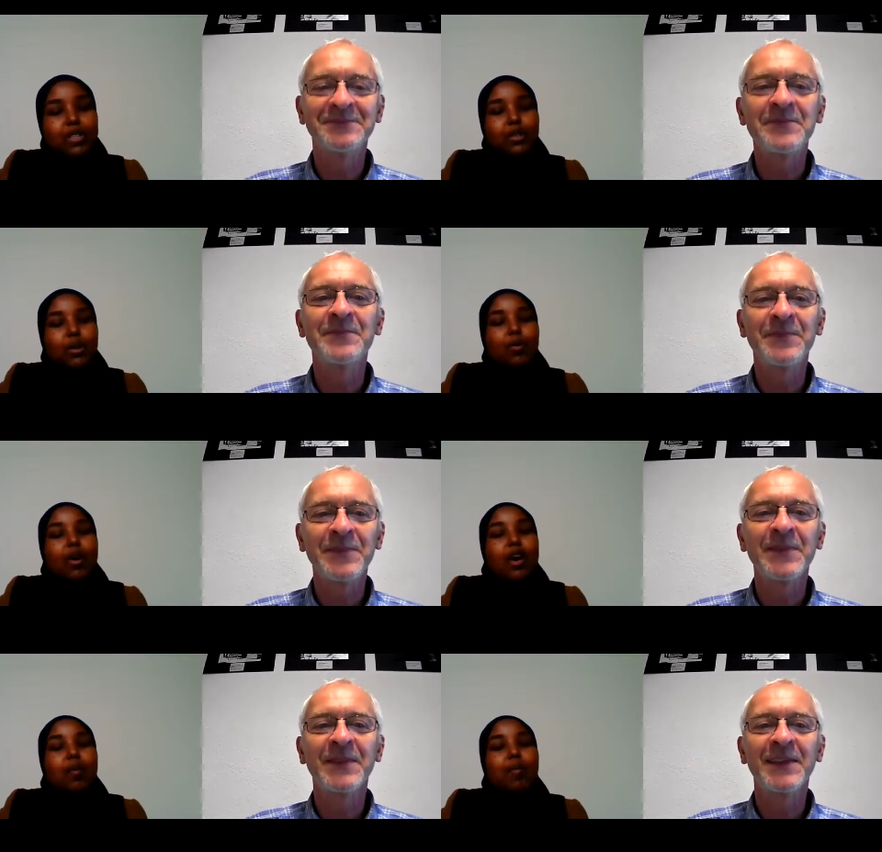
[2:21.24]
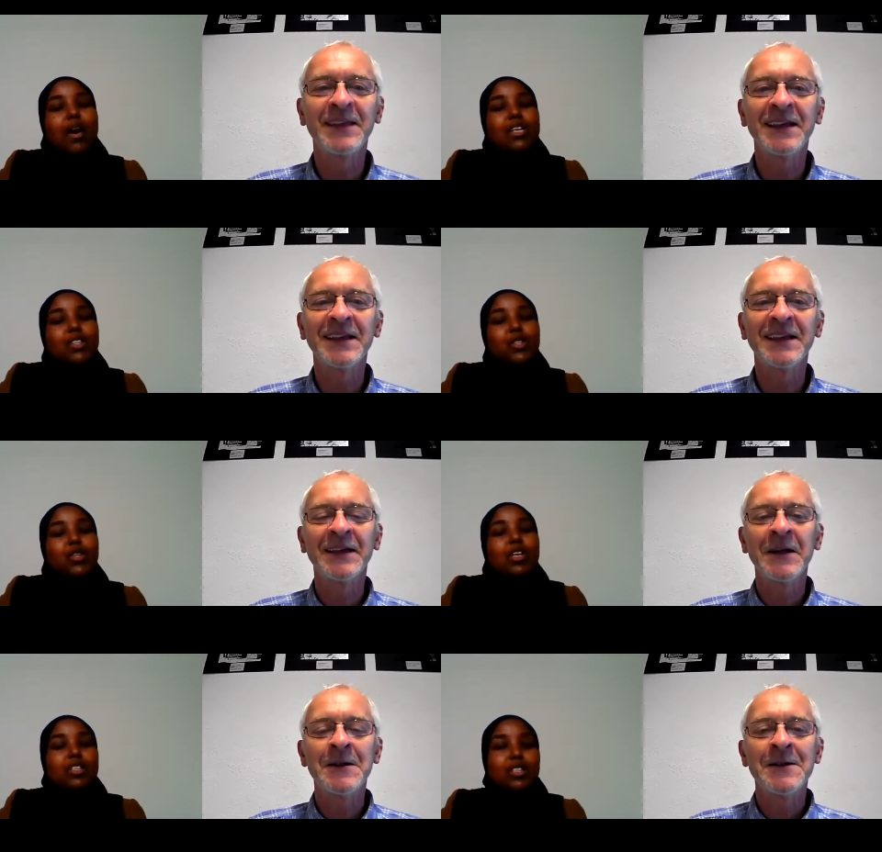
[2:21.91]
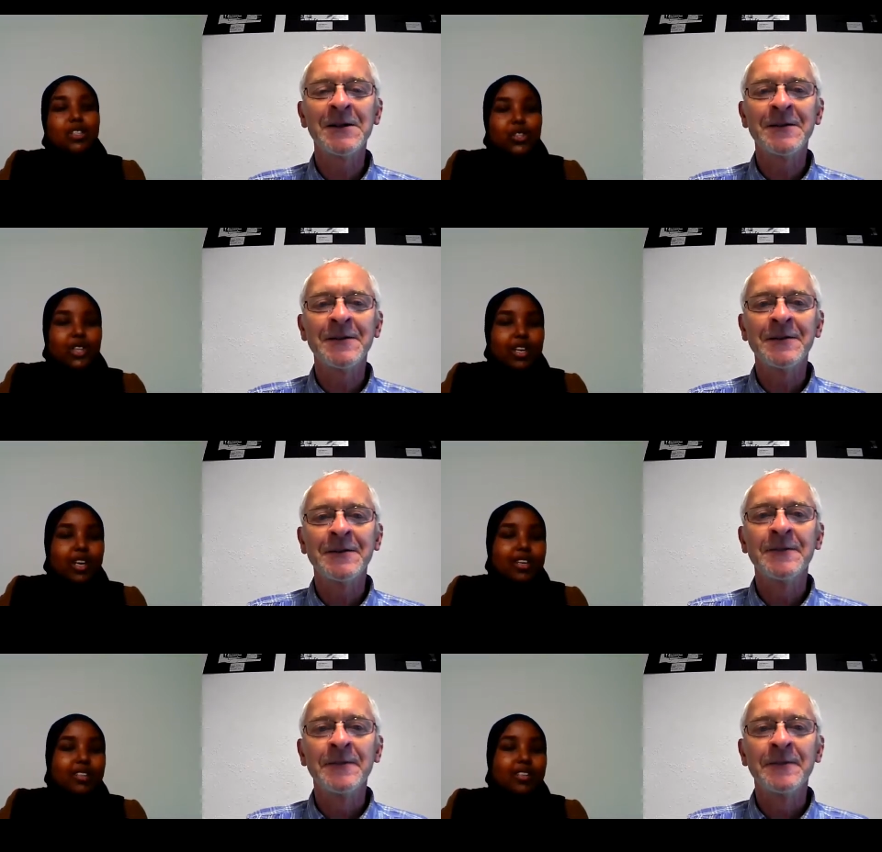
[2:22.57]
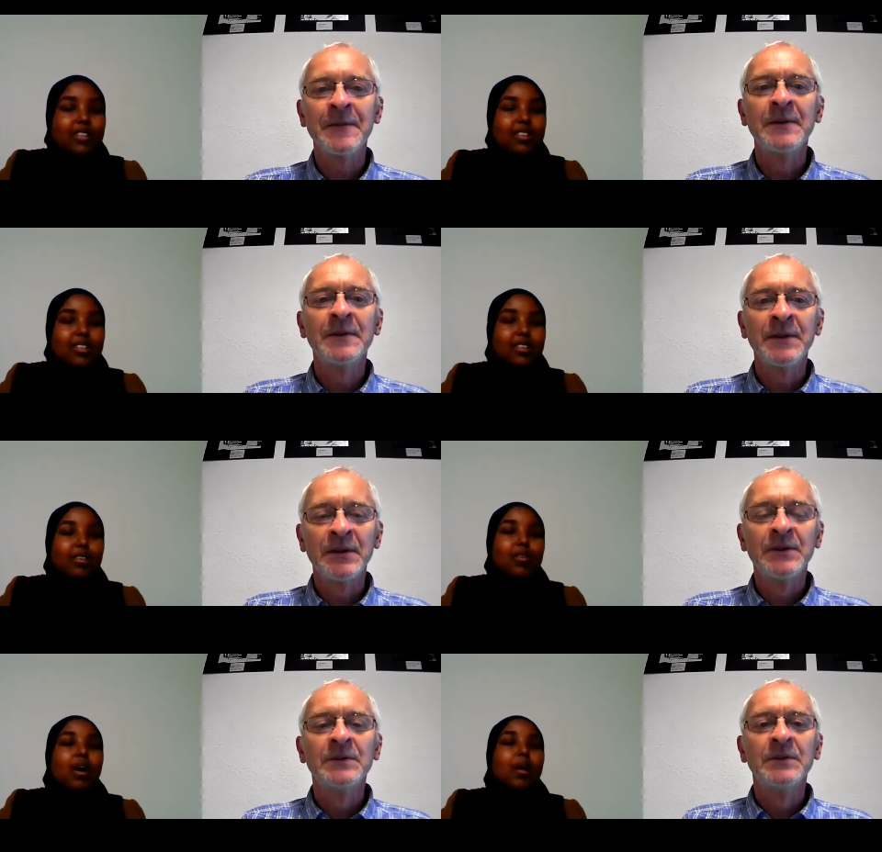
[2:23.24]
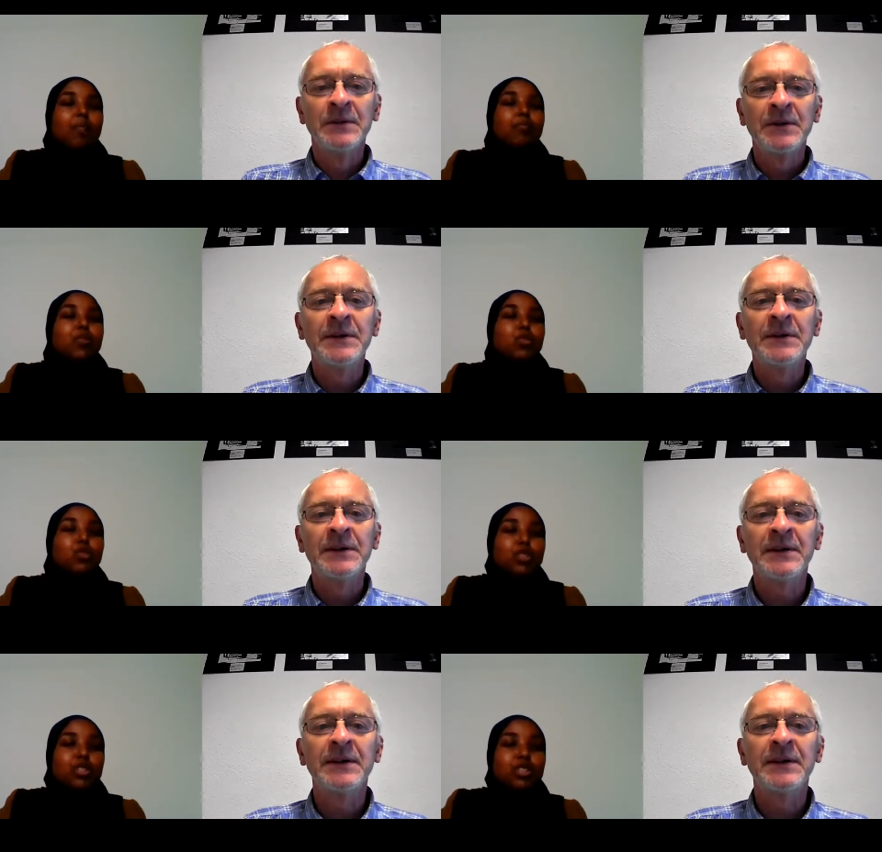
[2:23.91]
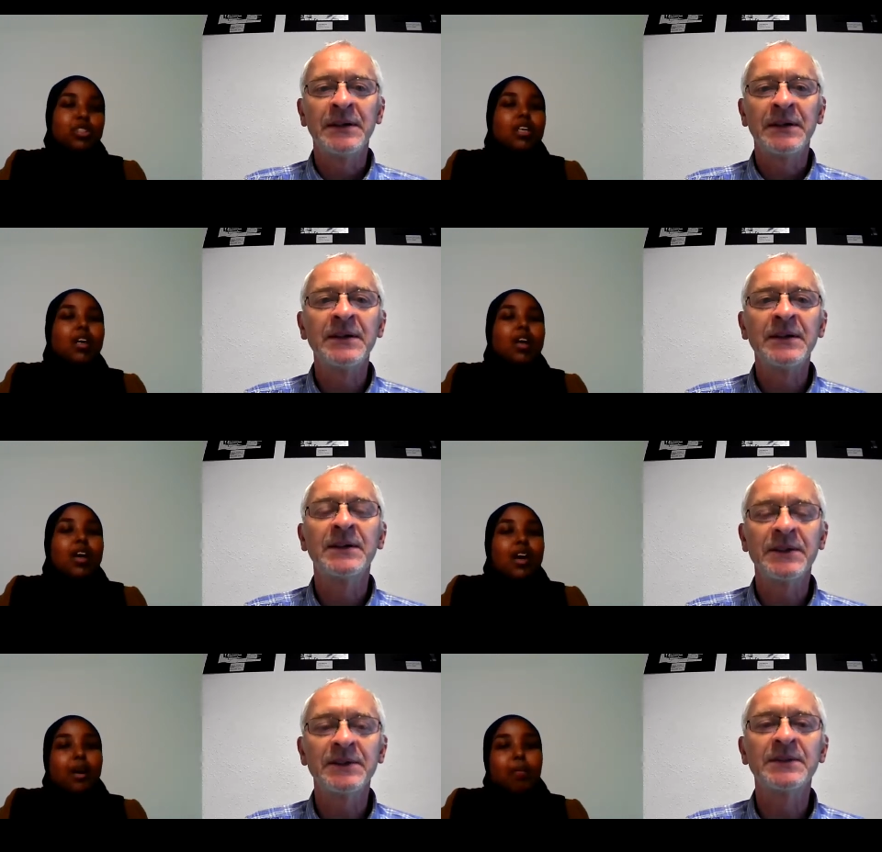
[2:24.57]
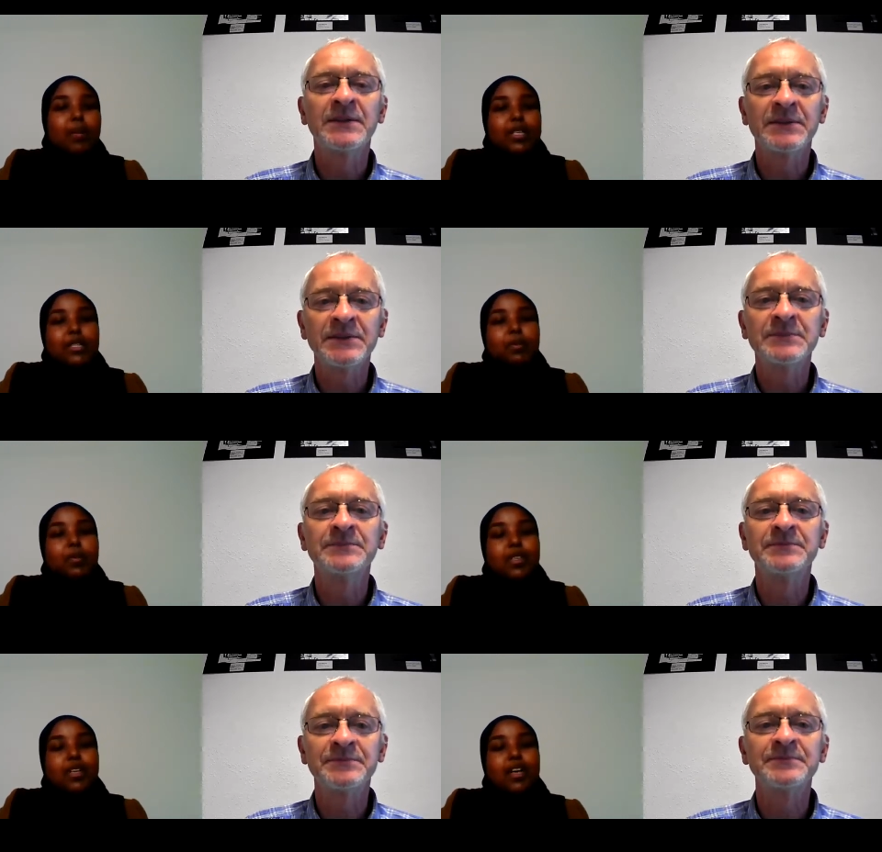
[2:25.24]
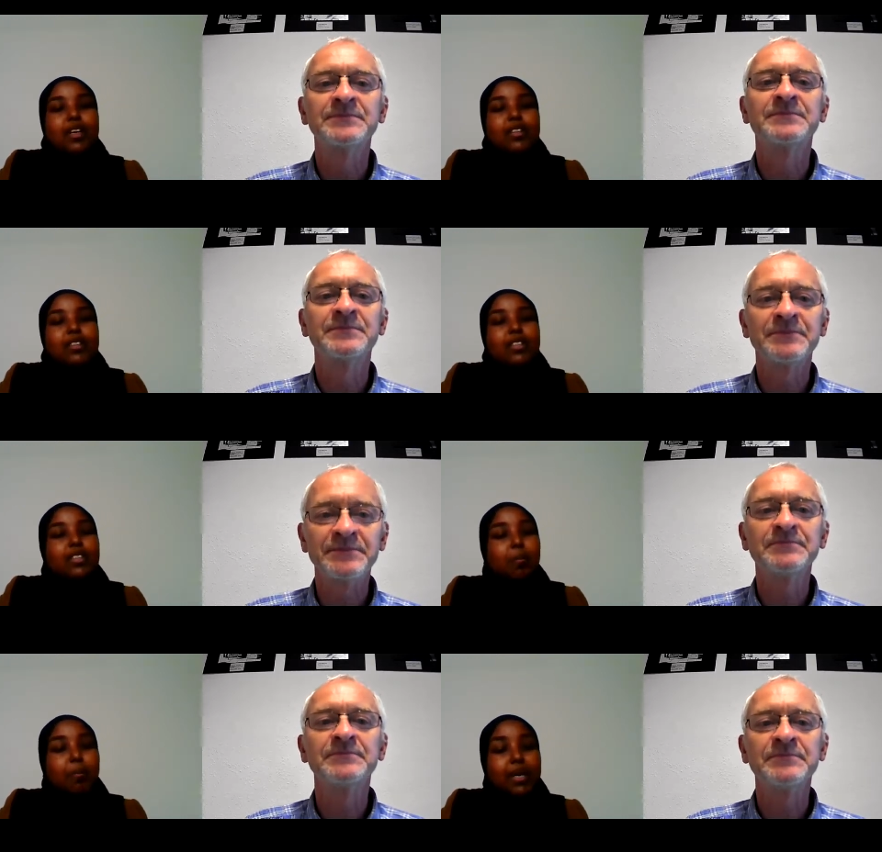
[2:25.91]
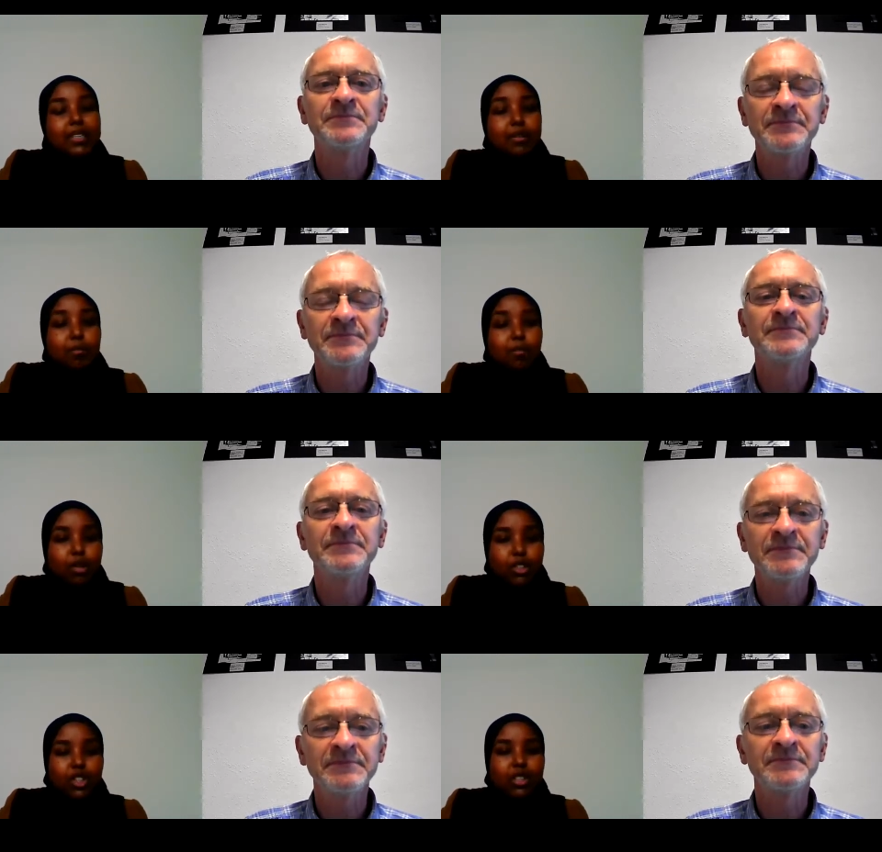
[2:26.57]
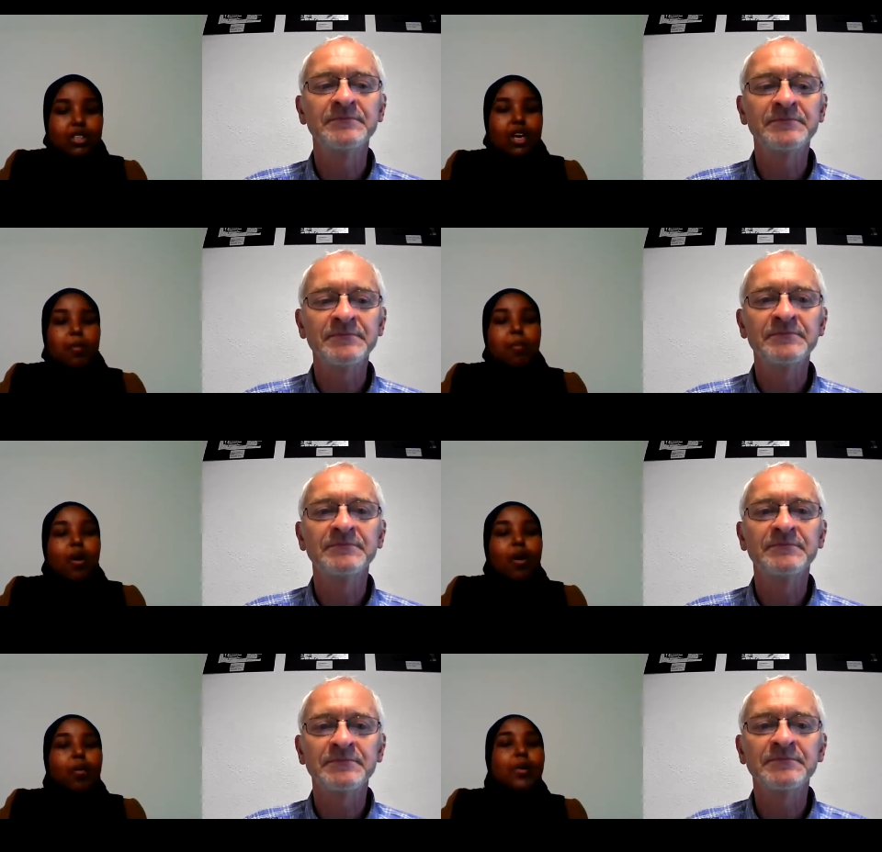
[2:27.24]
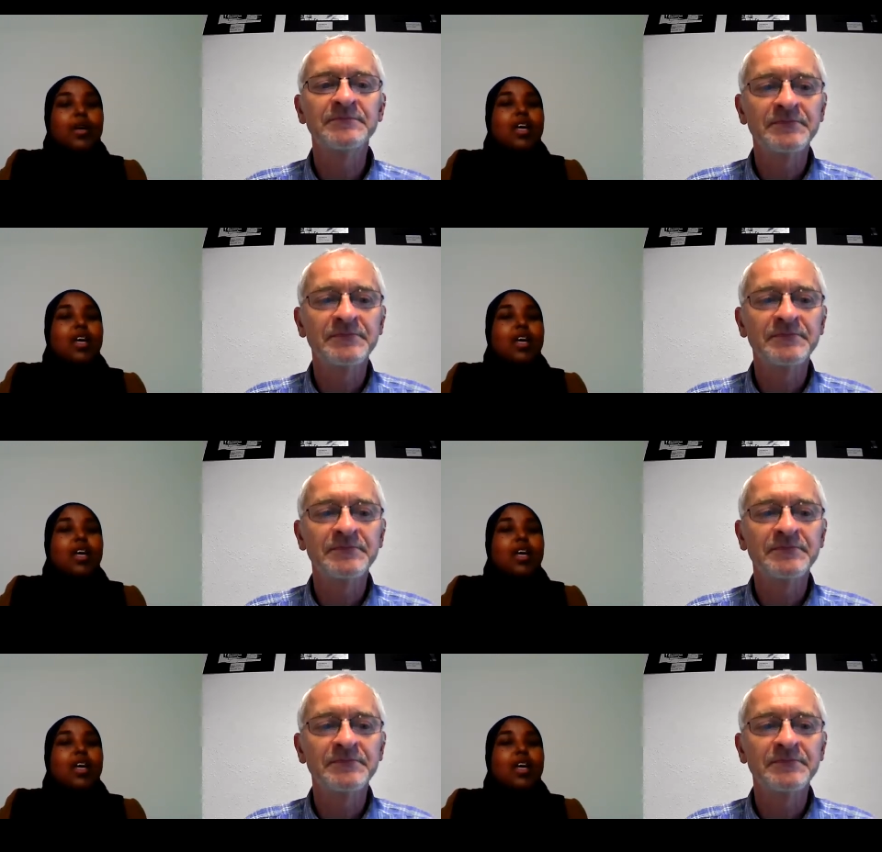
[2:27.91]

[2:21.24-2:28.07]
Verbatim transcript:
Speaker 1: So, um, I joined Leicestershire Cares as a um, student at placement. And this amazing project came up.